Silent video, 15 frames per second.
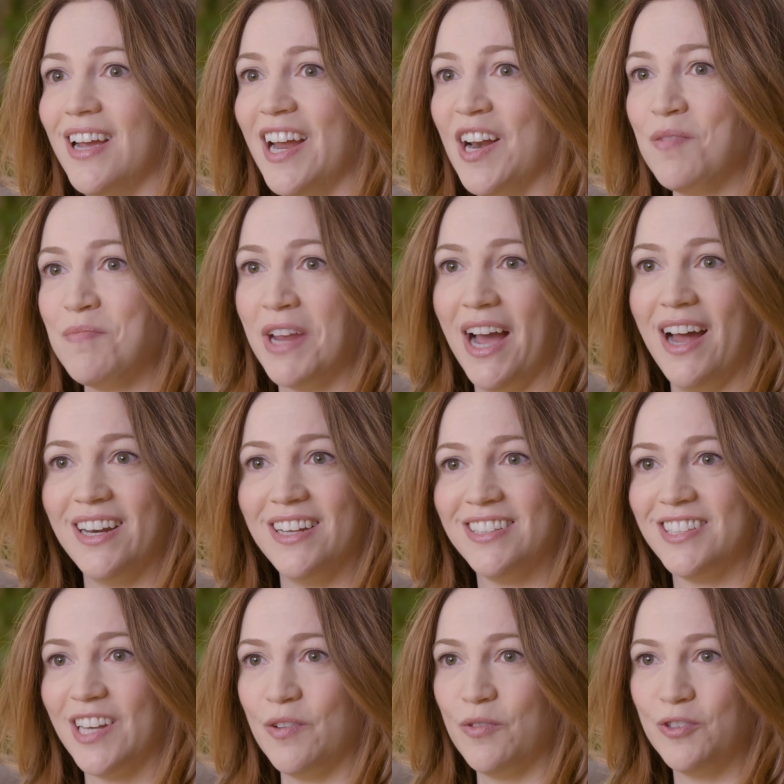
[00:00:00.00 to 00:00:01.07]
And I'll be
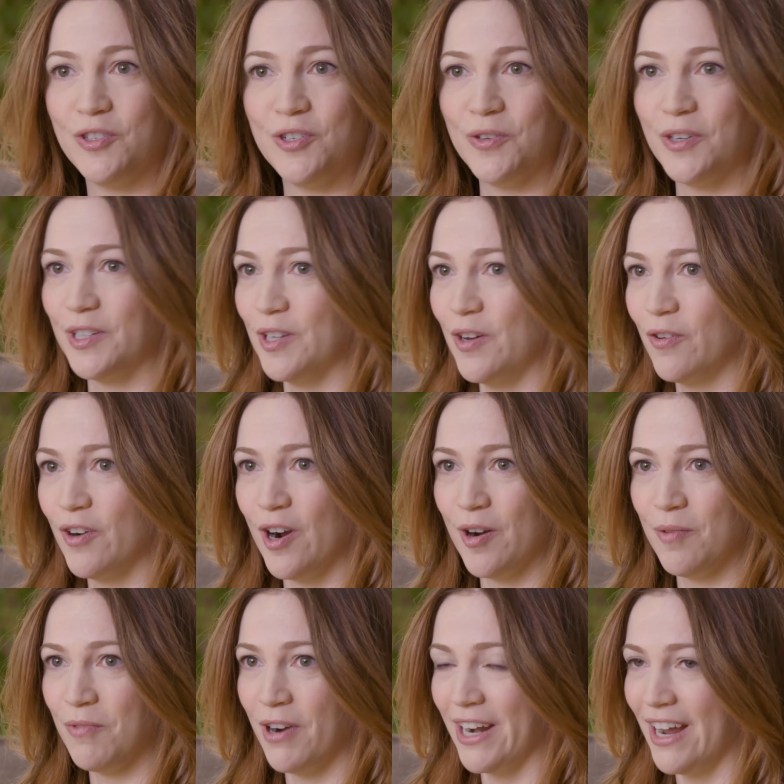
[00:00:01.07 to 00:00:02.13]
honest, I was doing low
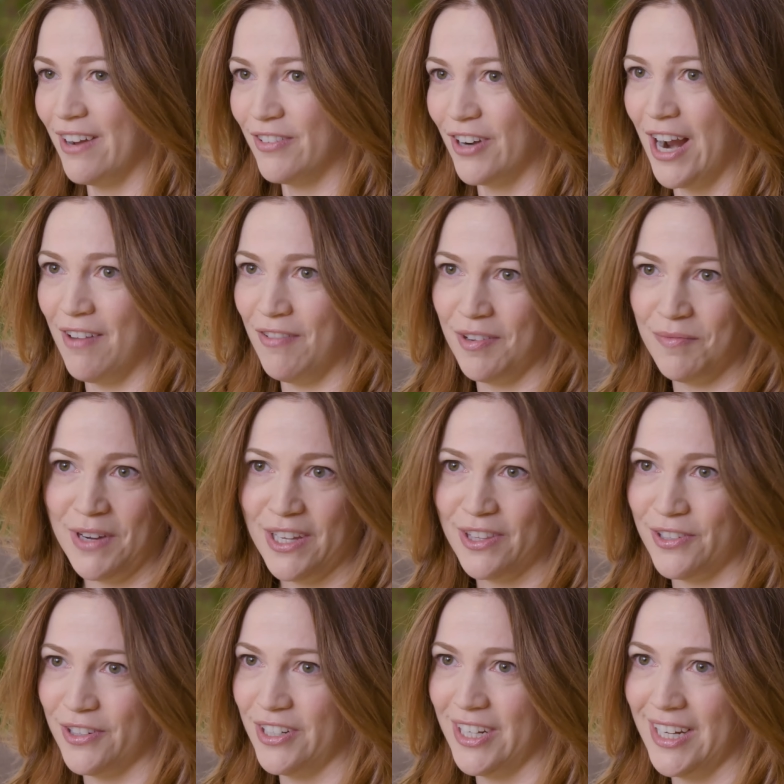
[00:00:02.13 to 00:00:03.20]
carb right after having my
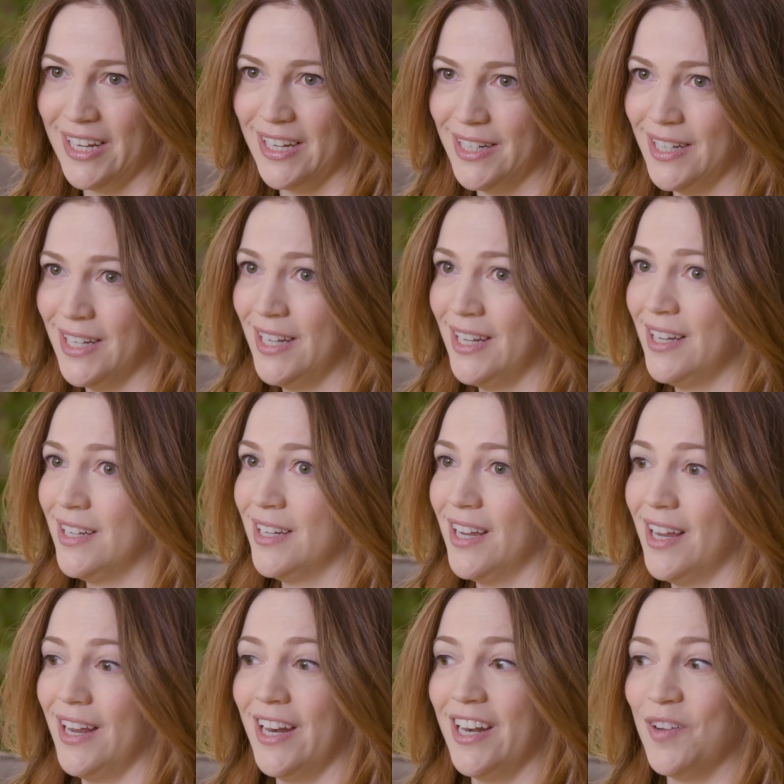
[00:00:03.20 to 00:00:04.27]
third kid,
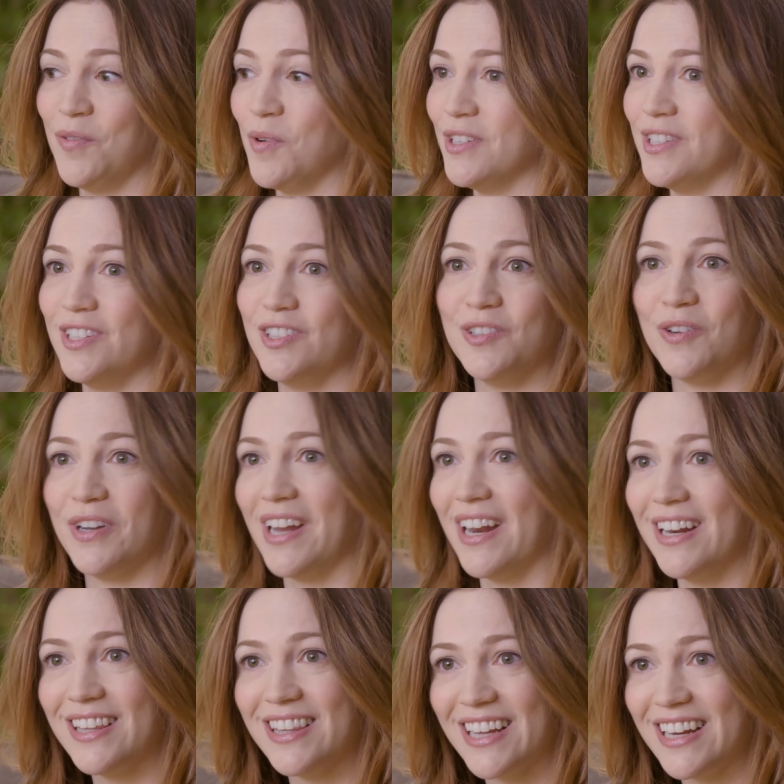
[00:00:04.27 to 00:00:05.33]
and it wasn't doing
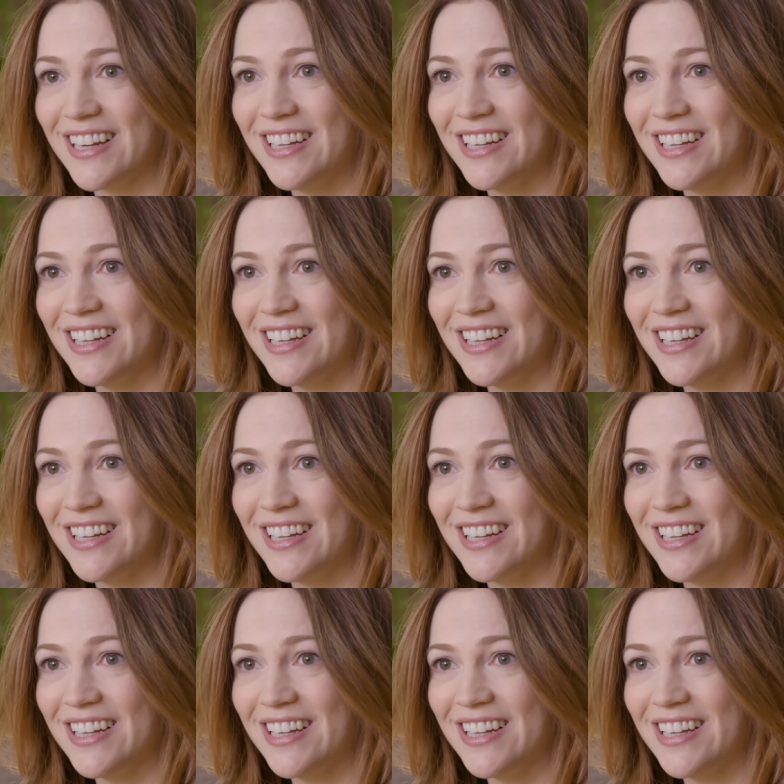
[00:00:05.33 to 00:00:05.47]
anything.